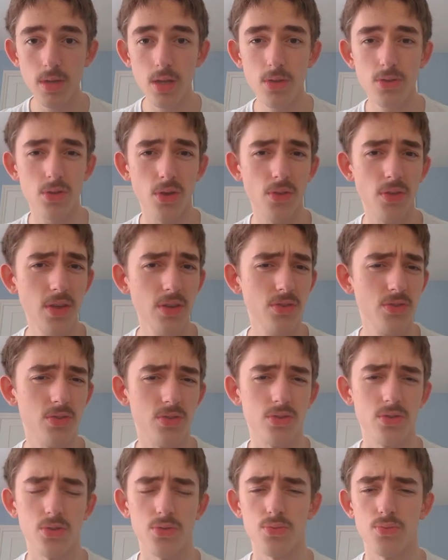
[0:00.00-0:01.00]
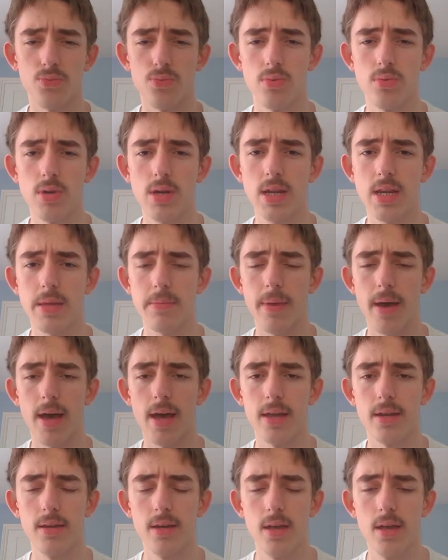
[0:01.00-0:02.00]
So this just looks really
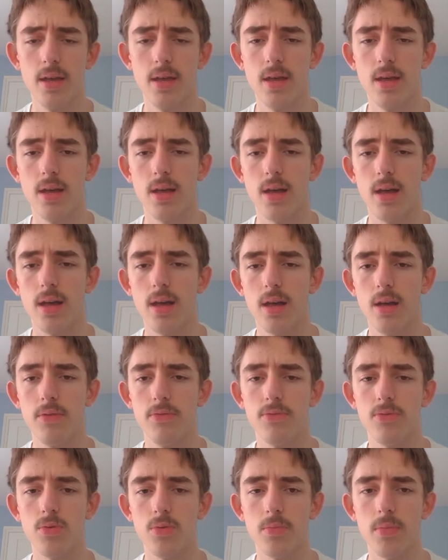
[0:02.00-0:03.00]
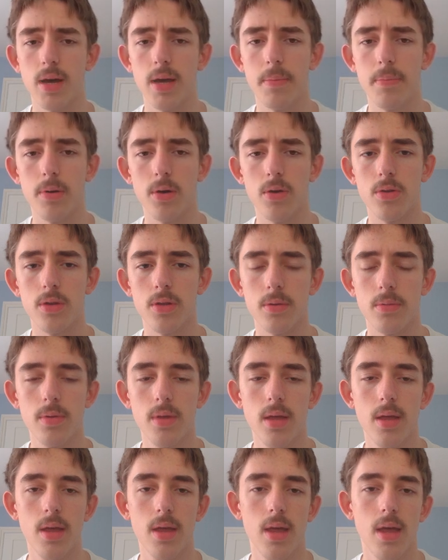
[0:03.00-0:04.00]
bad for my opponent.
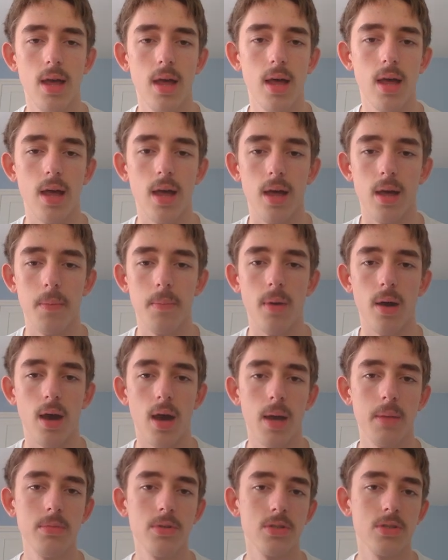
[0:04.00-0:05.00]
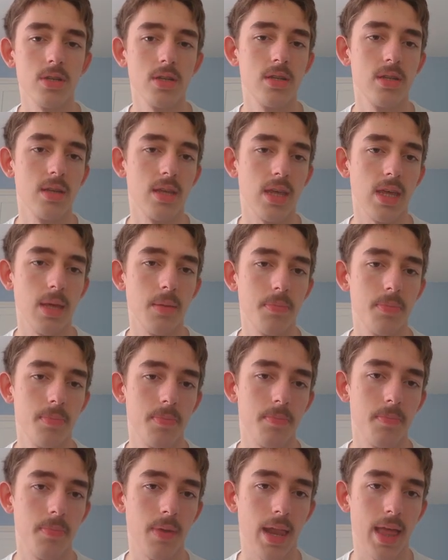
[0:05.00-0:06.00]
I'm just going to keep
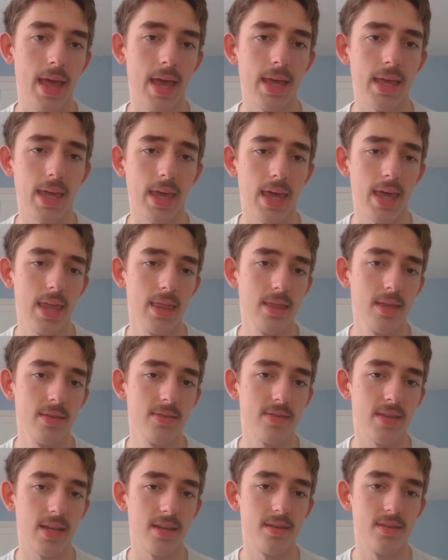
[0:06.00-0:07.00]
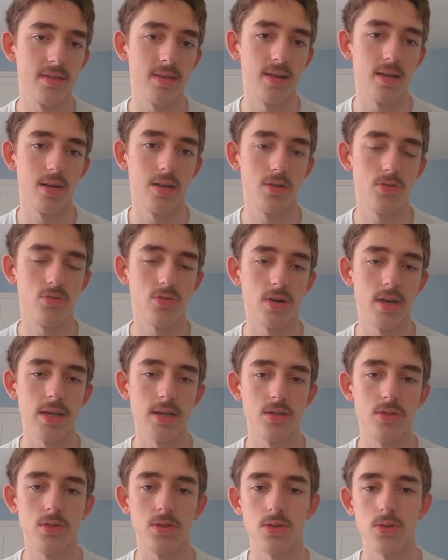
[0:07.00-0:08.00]
playing in the center,
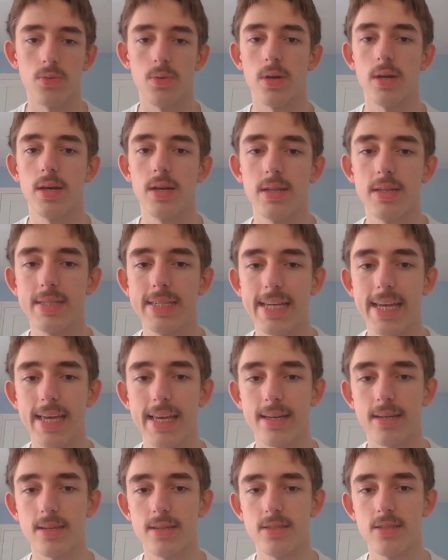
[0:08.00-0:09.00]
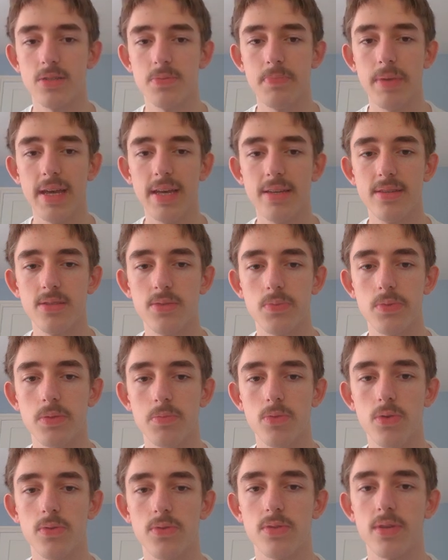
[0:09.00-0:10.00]
trying to take space with
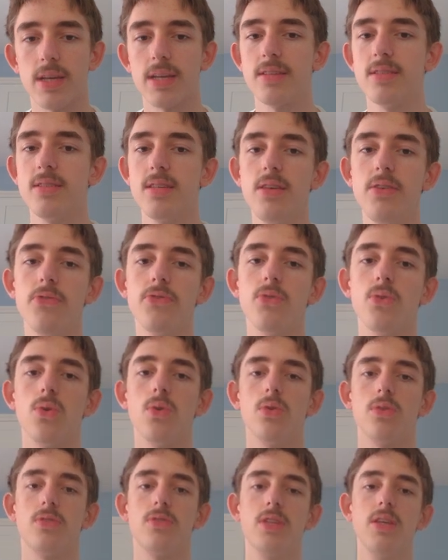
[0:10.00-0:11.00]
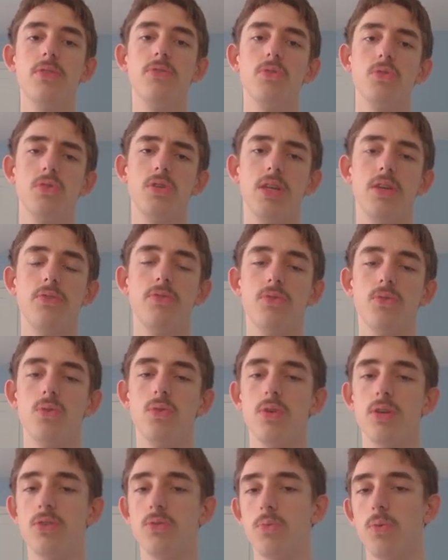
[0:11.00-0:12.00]
moves like c4. c4,
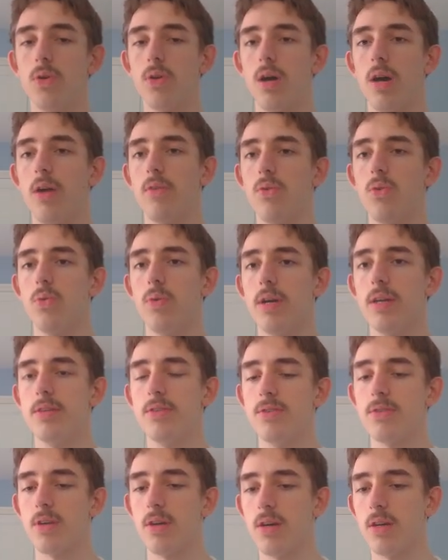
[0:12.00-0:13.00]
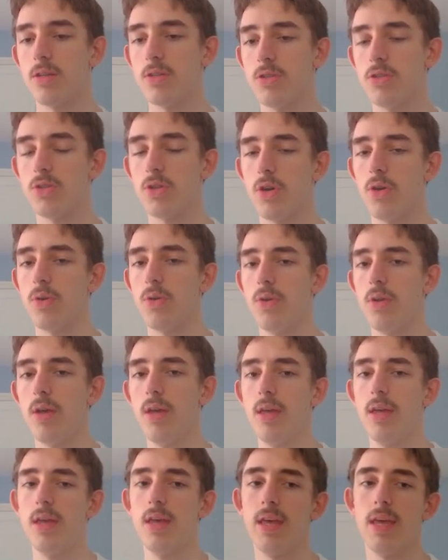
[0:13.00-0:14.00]
d4 is what I've always shown
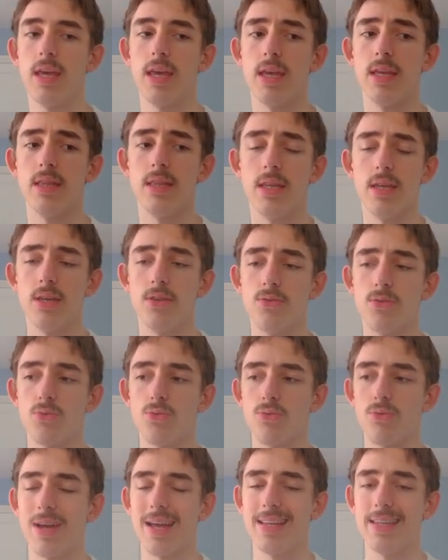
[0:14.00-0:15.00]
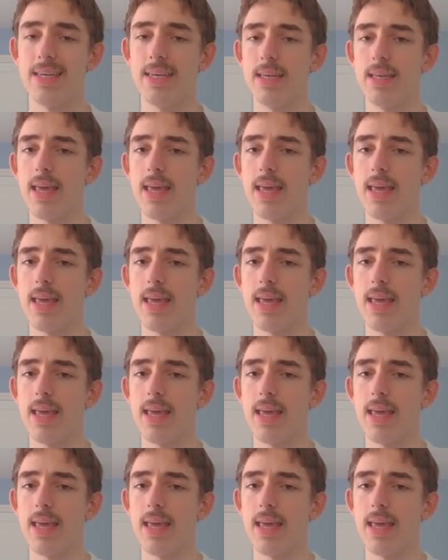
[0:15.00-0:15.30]
in these Reti